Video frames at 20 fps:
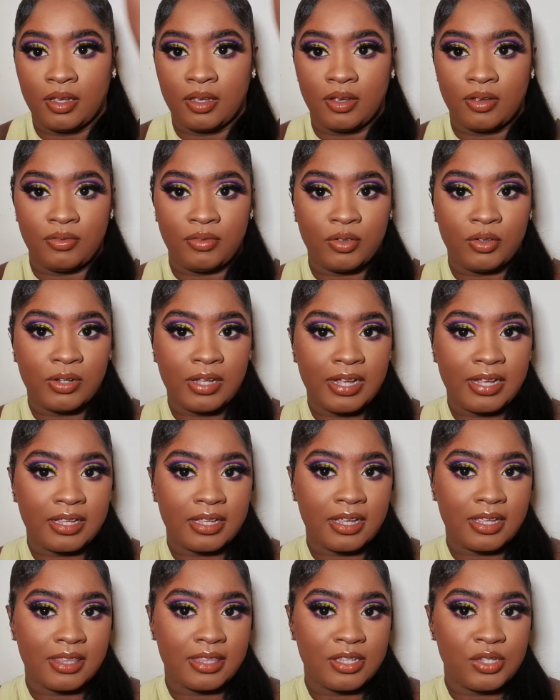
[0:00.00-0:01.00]
feel like
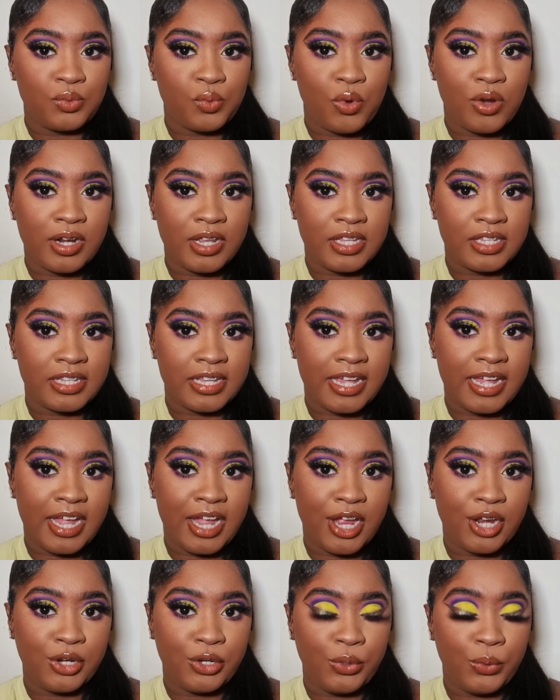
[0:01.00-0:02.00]
this one is
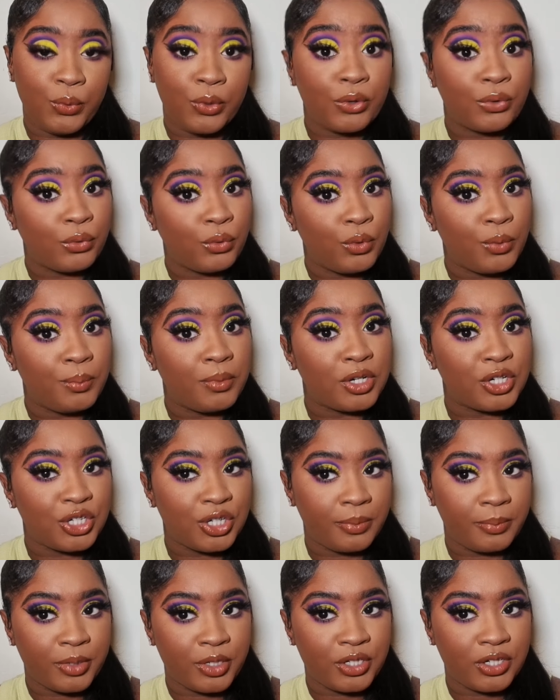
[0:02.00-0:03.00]
a duochrome
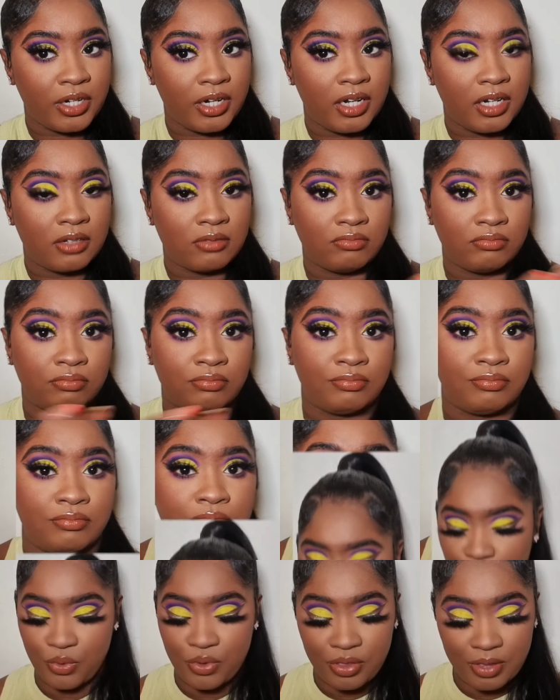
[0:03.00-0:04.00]
shimmer shade. Next
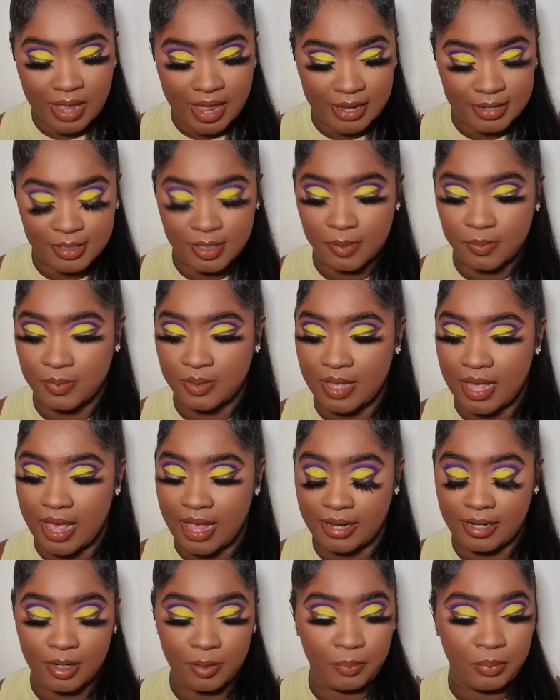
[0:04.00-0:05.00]
two items that I
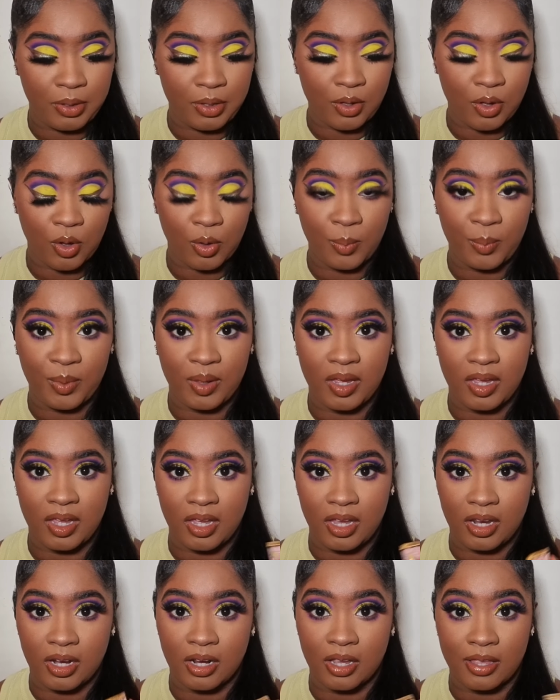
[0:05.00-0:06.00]
did pick up
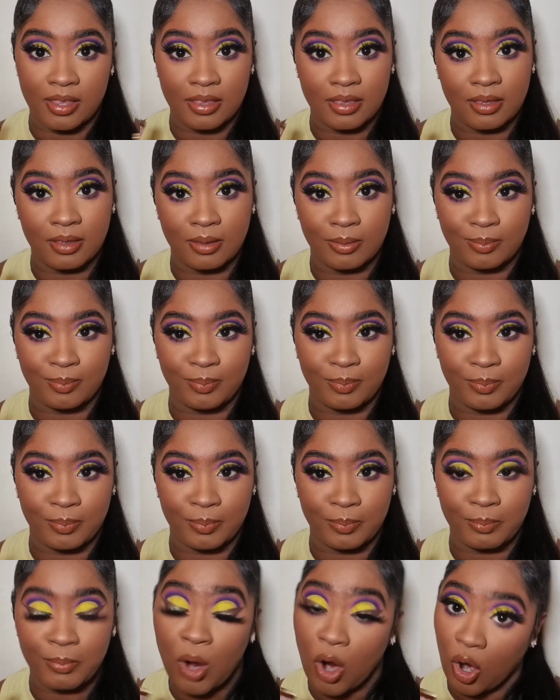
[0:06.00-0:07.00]
in
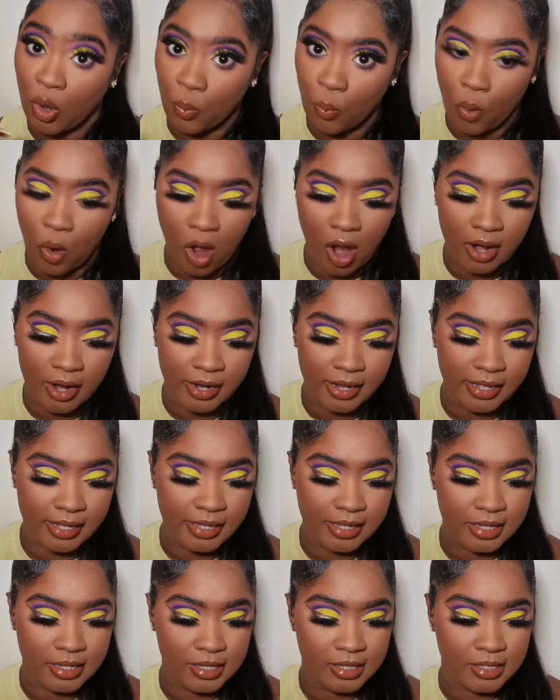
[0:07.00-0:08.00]
part 1
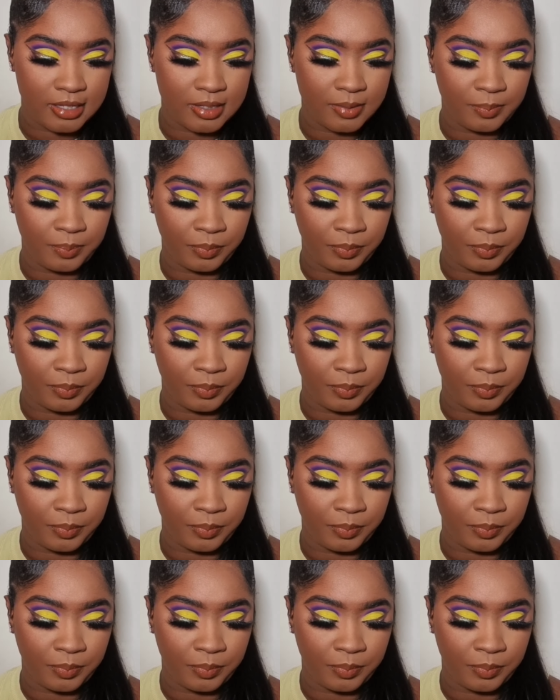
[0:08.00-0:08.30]
is